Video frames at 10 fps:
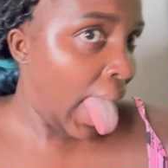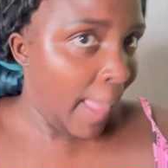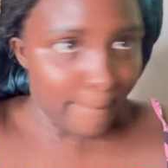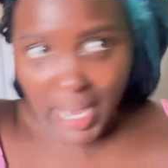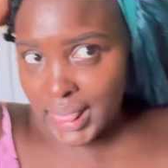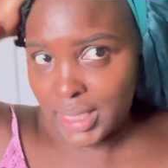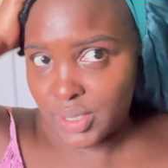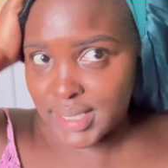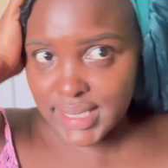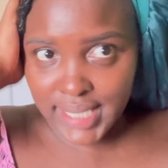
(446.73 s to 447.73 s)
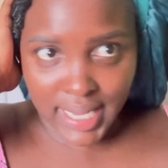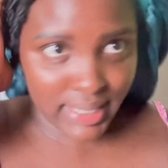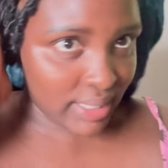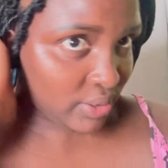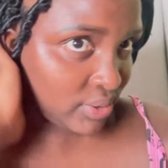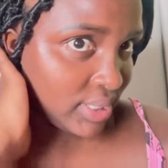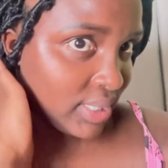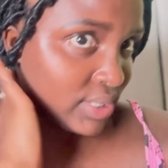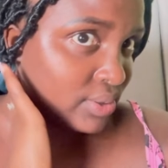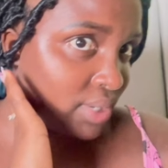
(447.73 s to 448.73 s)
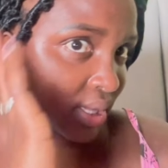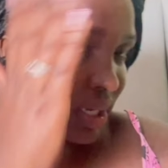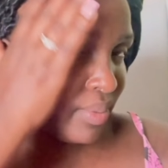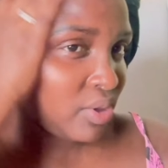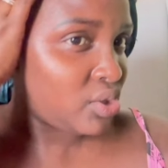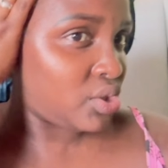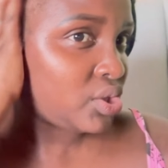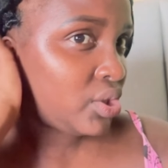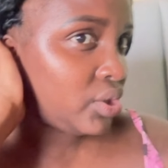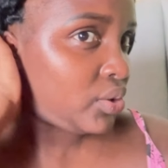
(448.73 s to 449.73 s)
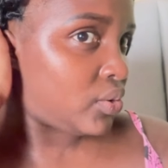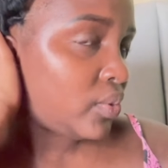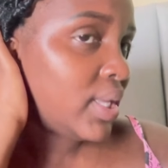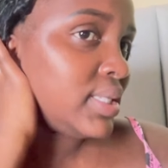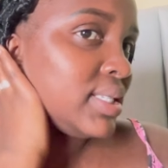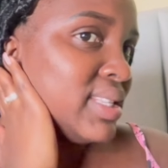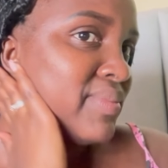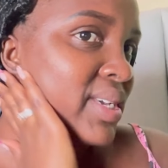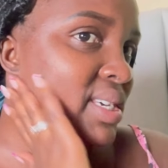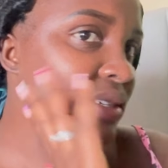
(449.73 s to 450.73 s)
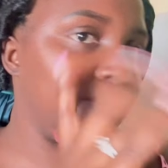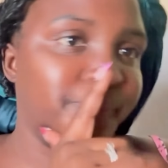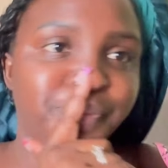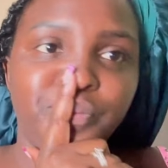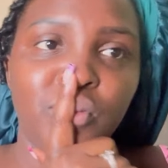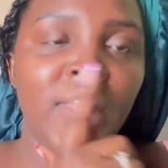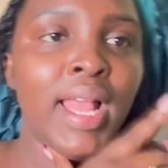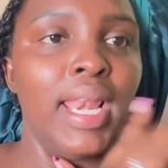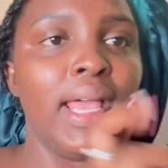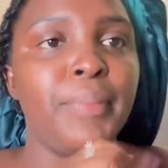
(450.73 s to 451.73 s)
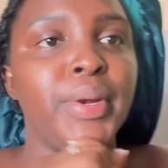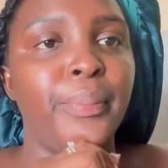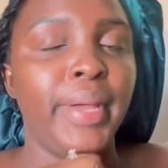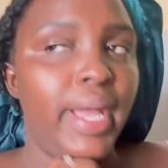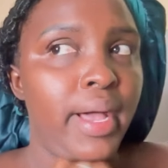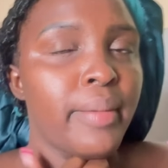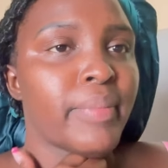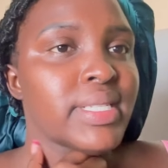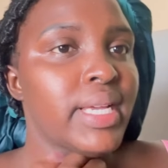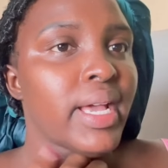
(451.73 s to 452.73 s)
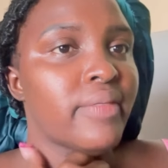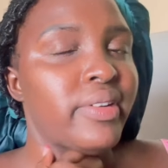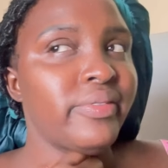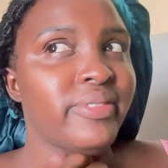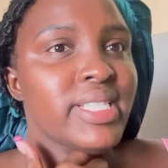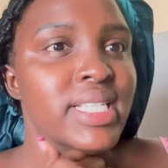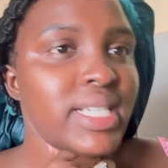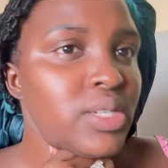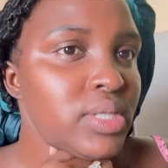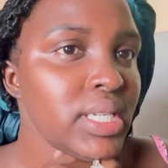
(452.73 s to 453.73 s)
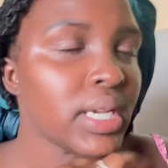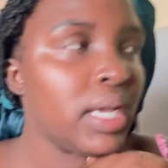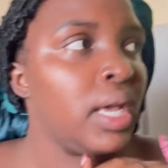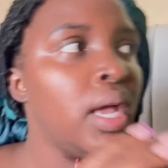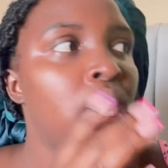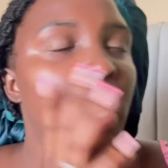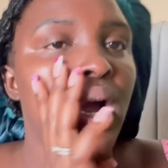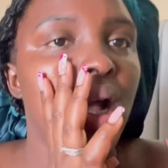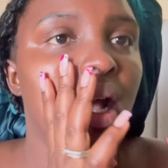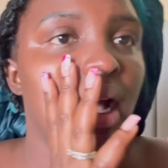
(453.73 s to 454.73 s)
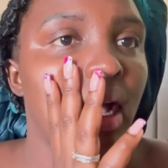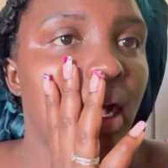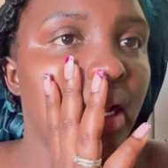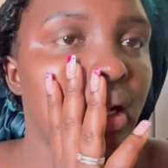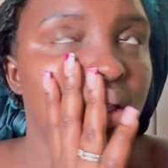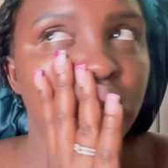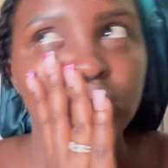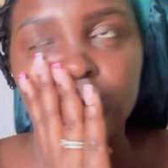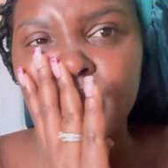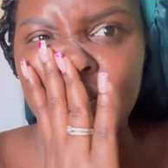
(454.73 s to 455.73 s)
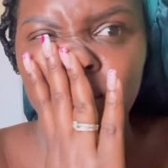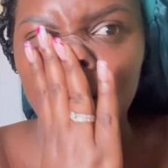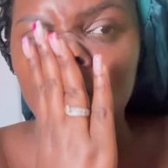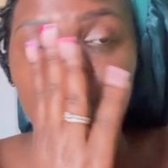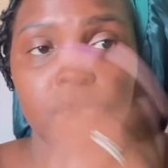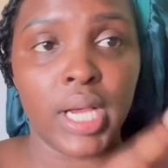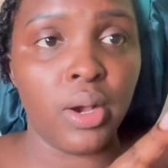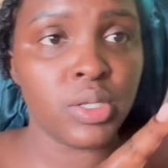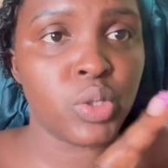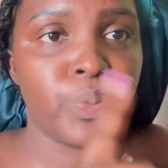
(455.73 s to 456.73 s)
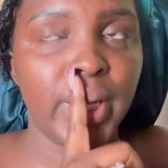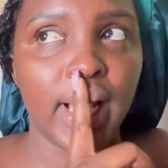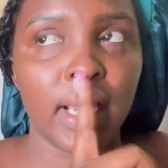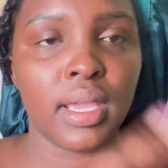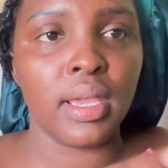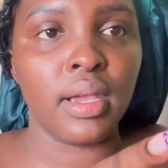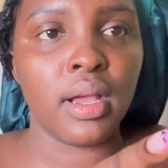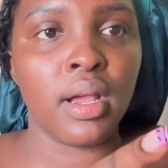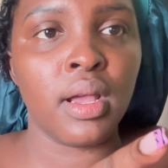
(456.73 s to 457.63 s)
locks turned out? So I think I'm going to show you once I'm like prepare. But I have a visitor today. But I'm going to town to pick a cake,